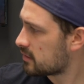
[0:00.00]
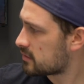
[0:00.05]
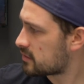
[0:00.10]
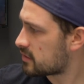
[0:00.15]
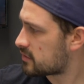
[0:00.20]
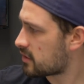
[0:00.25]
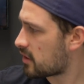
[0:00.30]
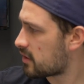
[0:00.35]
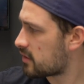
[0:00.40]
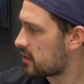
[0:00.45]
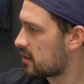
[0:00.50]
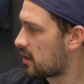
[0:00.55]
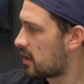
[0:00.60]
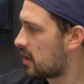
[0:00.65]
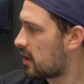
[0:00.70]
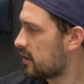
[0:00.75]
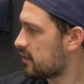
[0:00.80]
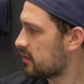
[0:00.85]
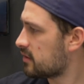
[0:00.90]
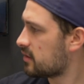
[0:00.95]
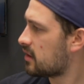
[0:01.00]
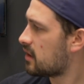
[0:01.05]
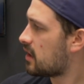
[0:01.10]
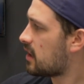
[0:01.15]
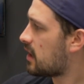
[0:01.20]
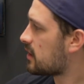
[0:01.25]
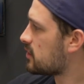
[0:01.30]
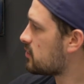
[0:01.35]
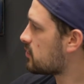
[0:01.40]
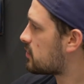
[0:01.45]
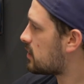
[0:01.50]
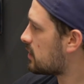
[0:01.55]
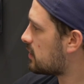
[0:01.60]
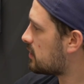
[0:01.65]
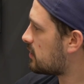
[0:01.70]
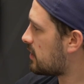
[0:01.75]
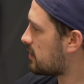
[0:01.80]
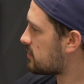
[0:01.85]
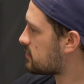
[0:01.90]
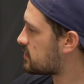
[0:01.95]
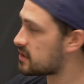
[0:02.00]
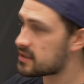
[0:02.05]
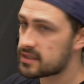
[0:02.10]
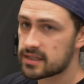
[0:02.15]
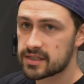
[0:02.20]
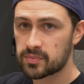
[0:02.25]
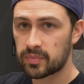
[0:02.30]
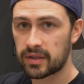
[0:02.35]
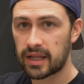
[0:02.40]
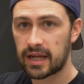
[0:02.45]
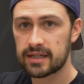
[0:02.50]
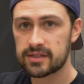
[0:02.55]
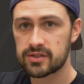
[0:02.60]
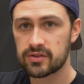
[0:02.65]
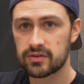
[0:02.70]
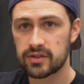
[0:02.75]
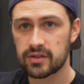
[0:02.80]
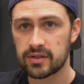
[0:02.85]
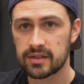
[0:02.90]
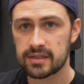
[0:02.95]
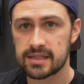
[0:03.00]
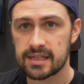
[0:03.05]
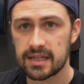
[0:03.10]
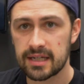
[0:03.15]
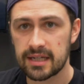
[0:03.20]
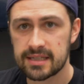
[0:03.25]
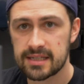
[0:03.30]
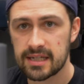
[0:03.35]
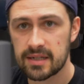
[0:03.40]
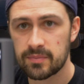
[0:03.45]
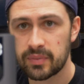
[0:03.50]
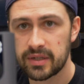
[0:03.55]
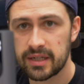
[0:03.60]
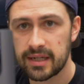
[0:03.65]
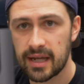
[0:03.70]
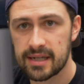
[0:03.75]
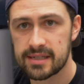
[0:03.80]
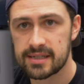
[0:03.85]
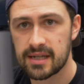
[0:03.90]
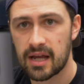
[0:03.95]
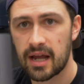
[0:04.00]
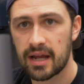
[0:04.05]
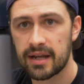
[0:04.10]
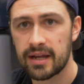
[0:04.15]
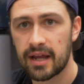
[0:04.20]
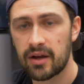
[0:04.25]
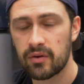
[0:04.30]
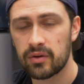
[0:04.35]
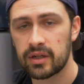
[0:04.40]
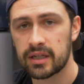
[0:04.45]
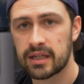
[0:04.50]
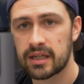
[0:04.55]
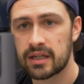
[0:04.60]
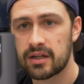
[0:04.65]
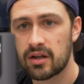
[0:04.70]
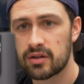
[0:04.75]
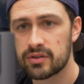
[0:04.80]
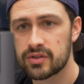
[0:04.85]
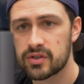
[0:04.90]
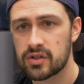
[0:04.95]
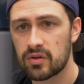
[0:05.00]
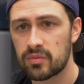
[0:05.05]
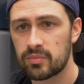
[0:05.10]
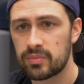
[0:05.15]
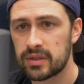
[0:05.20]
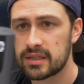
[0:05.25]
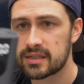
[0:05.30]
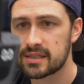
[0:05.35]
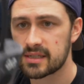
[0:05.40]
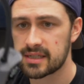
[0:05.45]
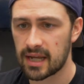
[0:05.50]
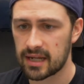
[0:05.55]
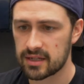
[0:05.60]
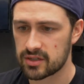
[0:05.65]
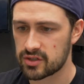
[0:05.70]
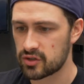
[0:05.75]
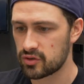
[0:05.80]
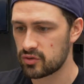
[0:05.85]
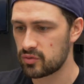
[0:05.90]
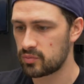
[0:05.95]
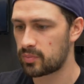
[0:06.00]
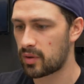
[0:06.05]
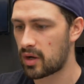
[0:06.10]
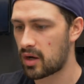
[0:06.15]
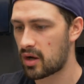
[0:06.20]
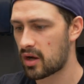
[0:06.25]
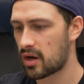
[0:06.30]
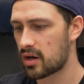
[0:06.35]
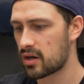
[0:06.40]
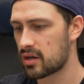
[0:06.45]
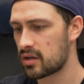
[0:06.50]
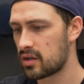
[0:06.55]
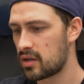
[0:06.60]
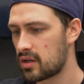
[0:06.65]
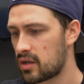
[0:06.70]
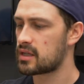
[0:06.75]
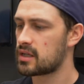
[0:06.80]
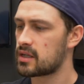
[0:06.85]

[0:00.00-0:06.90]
to turn it on. You can, there's the display, so you can see it's in PSI now. It can also be set to bar.